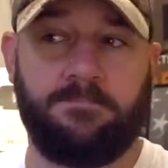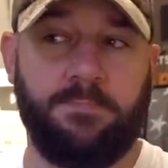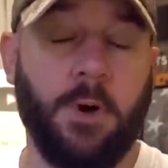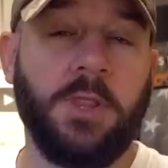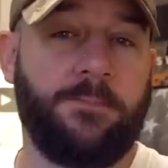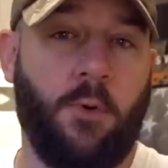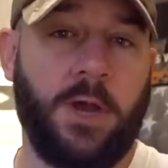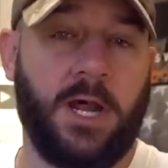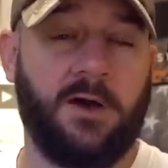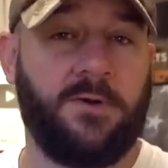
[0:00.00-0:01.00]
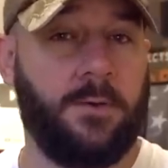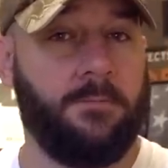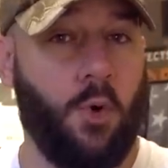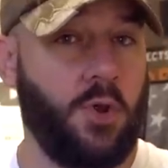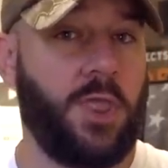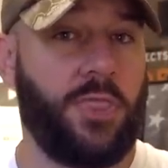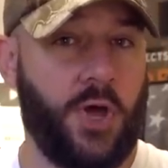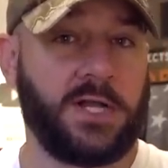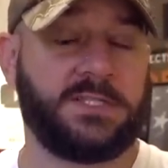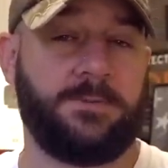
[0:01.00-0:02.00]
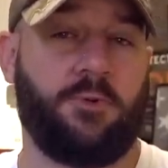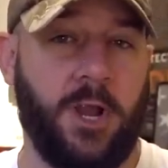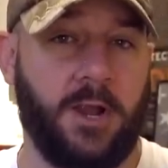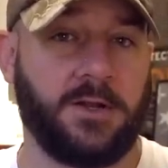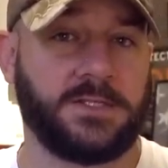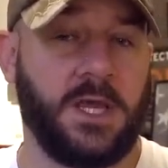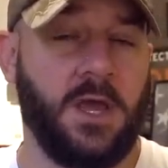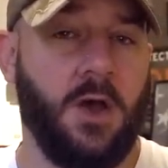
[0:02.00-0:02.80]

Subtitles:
bullet point of more than thoughts and prayers